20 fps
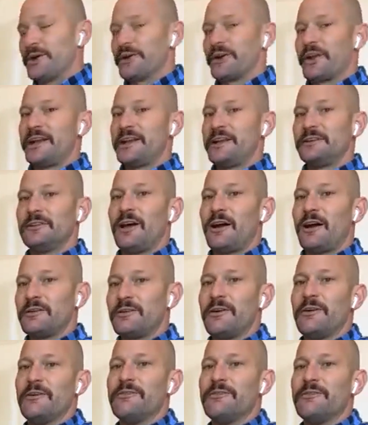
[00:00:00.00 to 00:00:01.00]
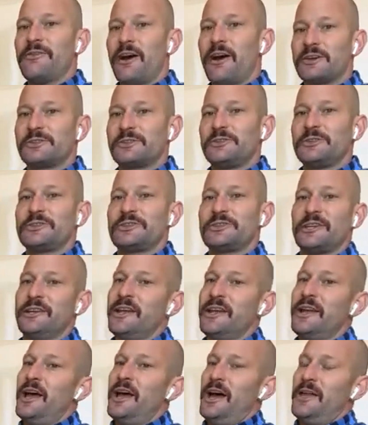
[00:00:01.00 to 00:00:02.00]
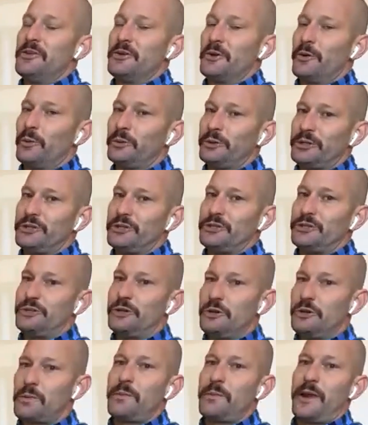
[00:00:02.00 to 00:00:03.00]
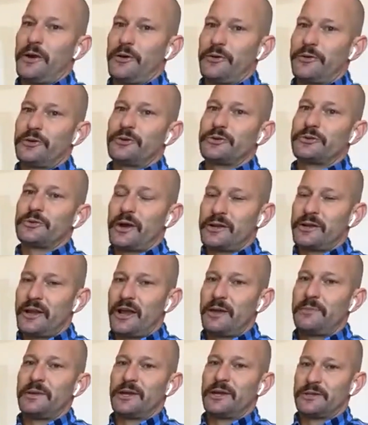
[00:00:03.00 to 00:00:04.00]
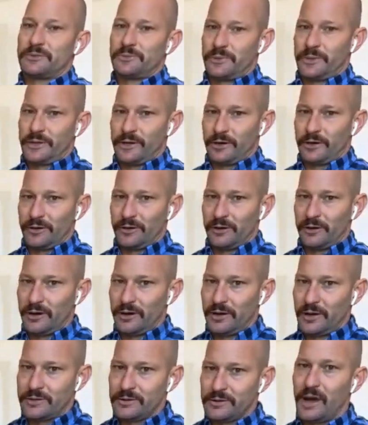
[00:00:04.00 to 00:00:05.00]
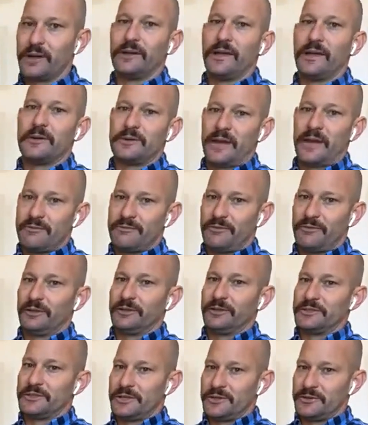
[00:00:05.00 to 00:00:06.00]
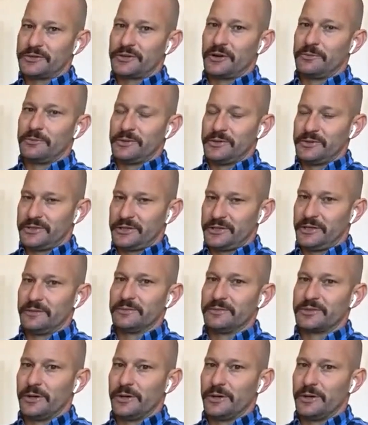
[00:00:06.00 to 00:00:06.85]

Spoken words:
are getting a lot of fossils, and there are only 2 preparators right now because we are not allowed to have volunteers in our museum.